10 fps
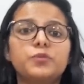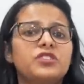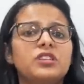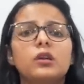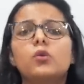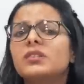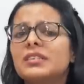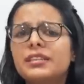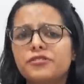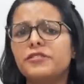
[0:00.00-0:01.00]
which includes
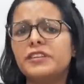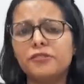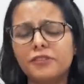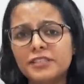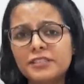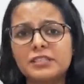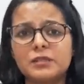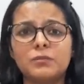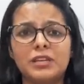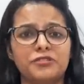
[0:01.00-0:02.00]
literary
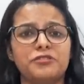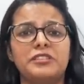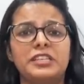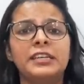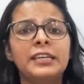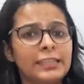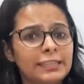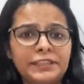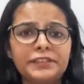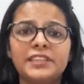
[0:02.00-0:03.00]
criticism, literary
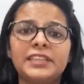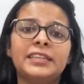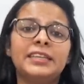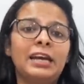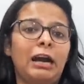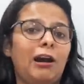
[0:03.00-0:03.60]
theory,